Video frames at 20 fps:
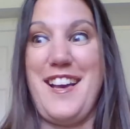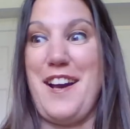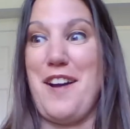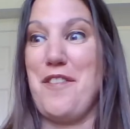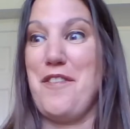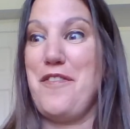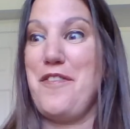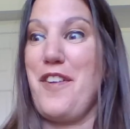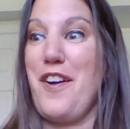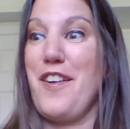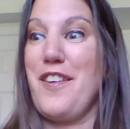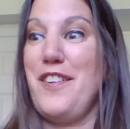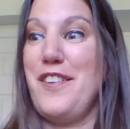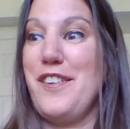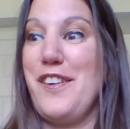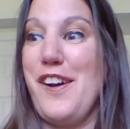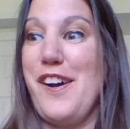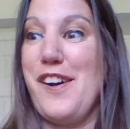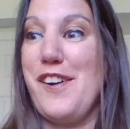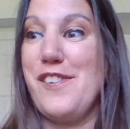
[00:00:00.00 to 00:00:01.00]
How Far I'll
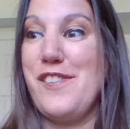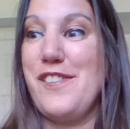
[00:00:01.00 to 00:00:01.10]
Go.